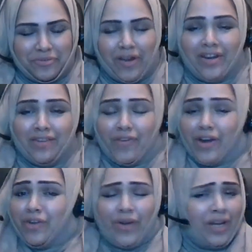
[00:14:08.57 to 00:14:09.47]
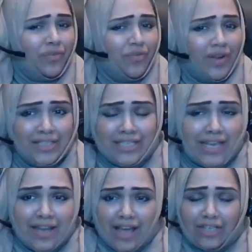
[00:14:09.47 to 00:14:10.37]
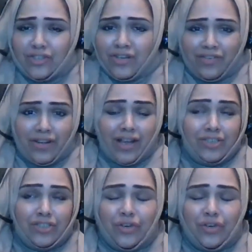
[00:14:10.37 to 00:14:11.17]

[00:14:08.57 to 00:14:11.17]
Very, very, very well said, actually, Rayan.